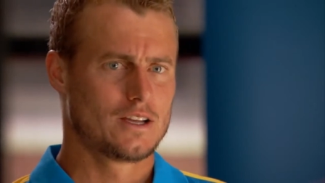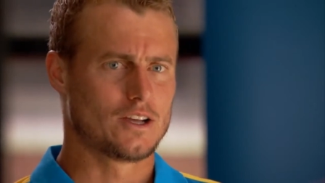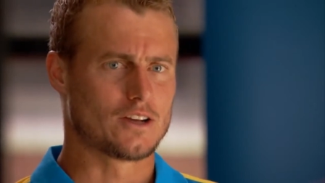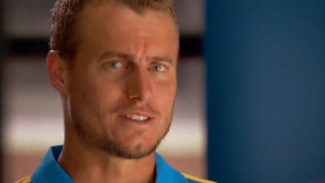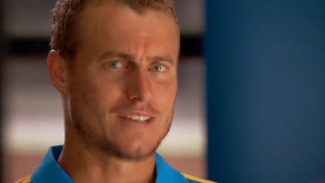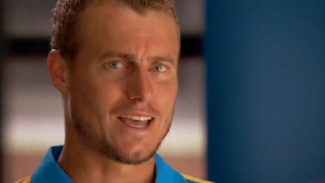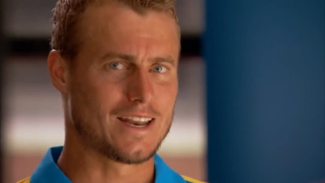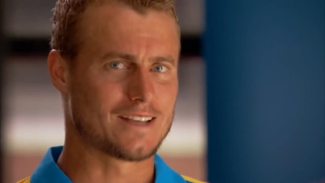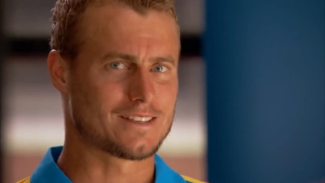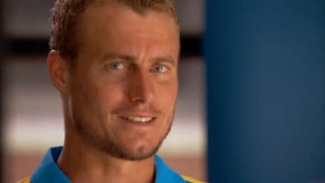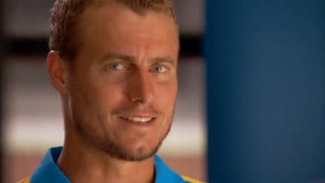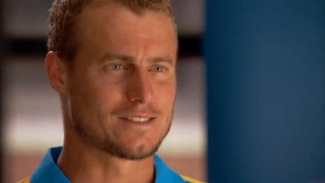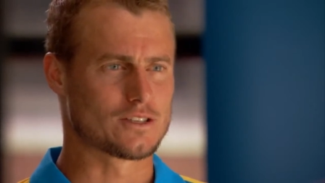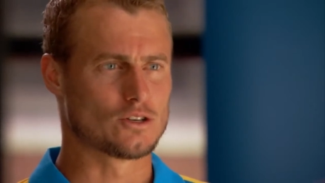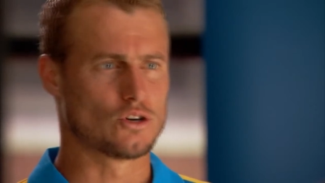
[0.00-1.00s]
you know, tennis
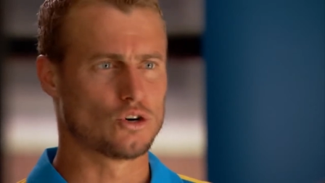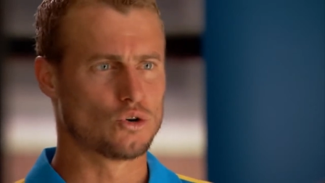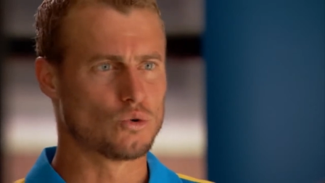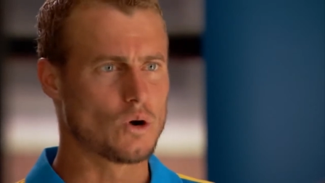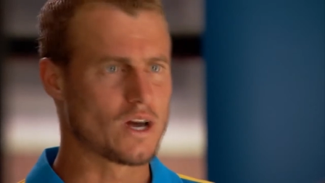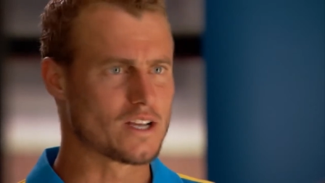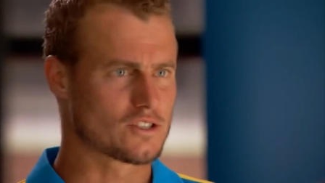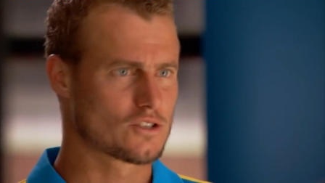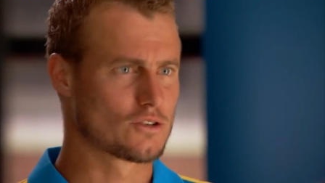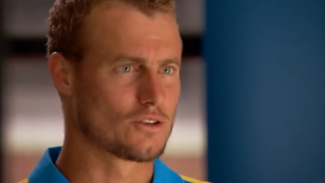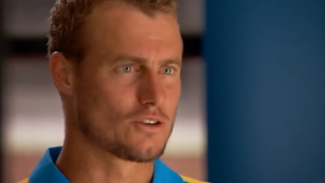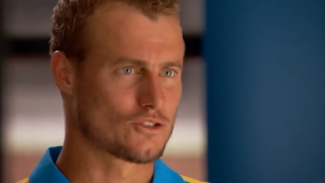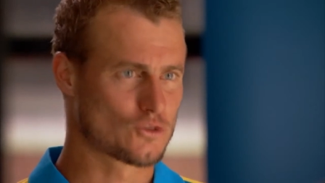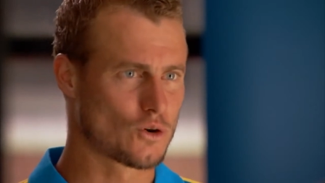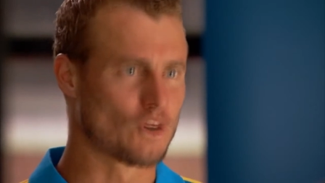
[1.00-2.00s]
isn't always
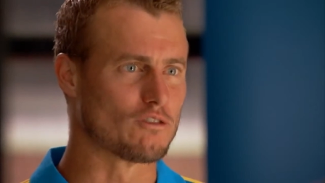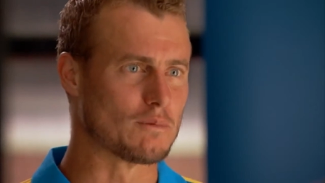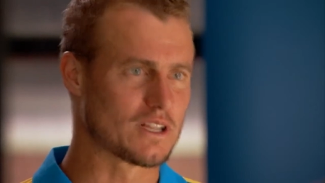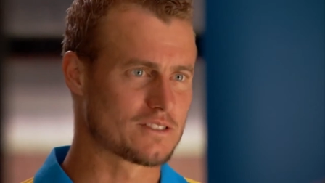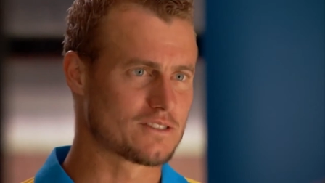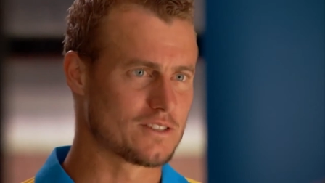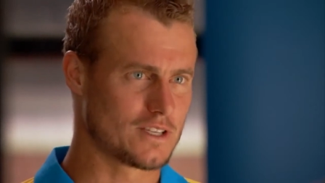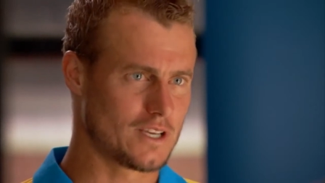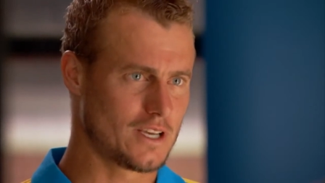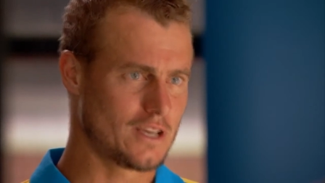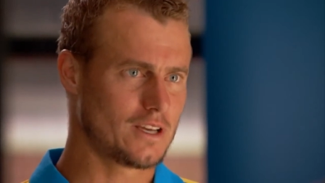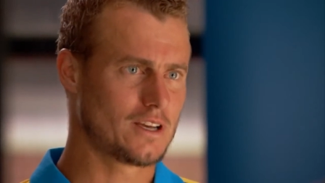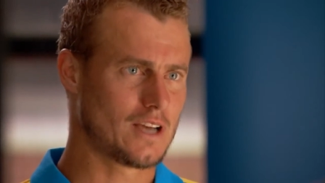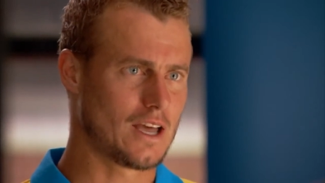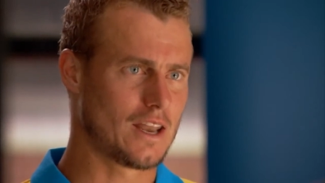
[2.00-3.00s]
sort of 12 months of the year,